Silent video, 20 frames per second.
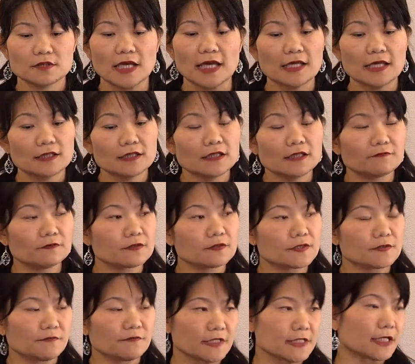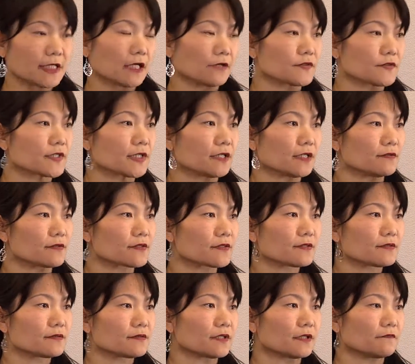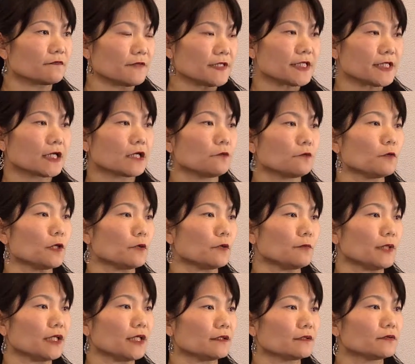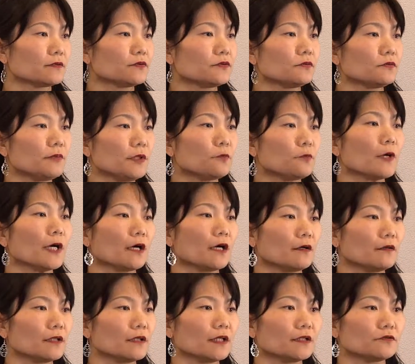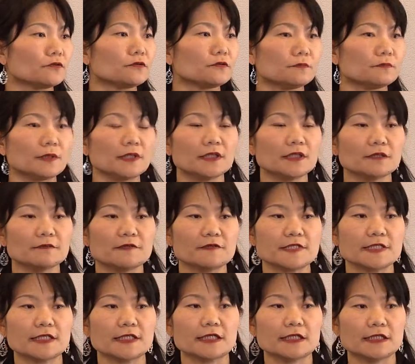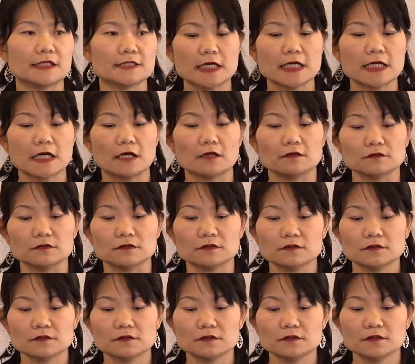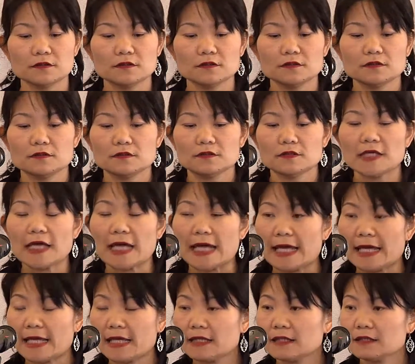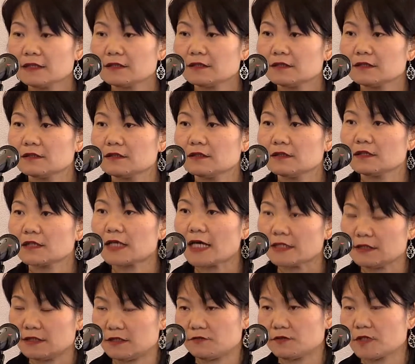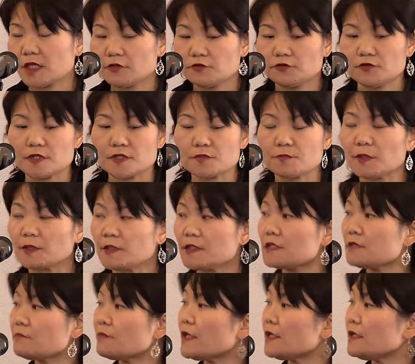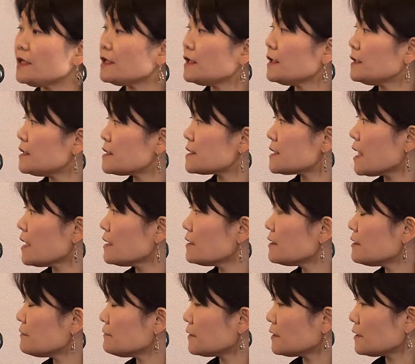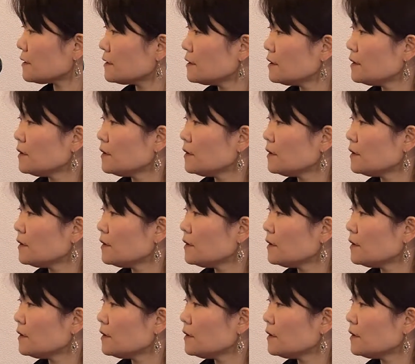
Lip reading: And even physical skills, the physical well-being, to be well and to be physically sound. And countries participating in this endeavor